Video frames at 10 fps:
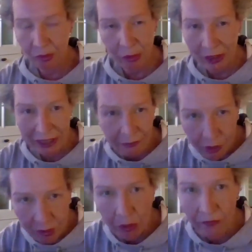
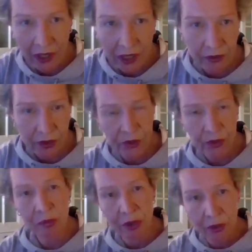platform providers
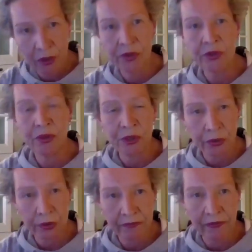or producers
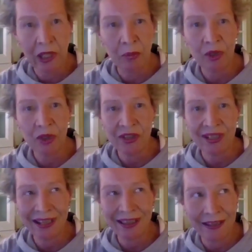or developers.
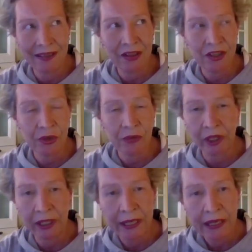And I think there's a
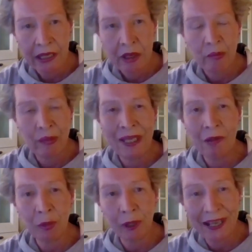really big
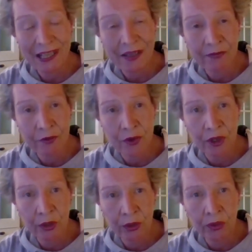place for
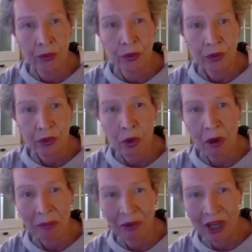new
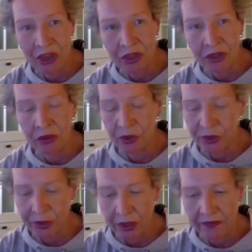cooperation, new
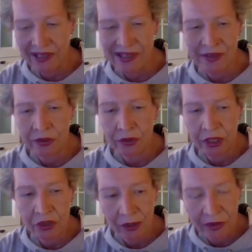services, new
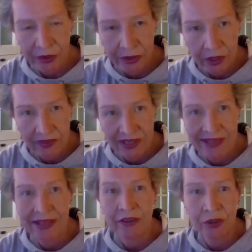digital
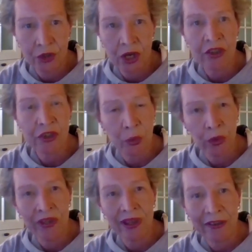services in conjunction
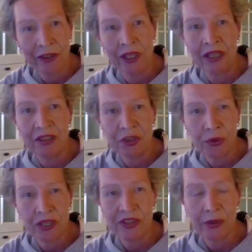with other
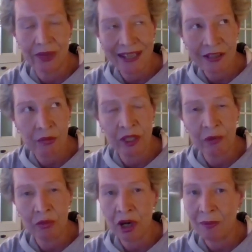industries. So that's a big
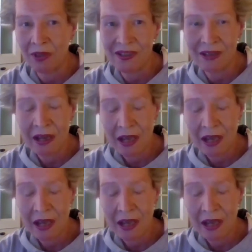promise.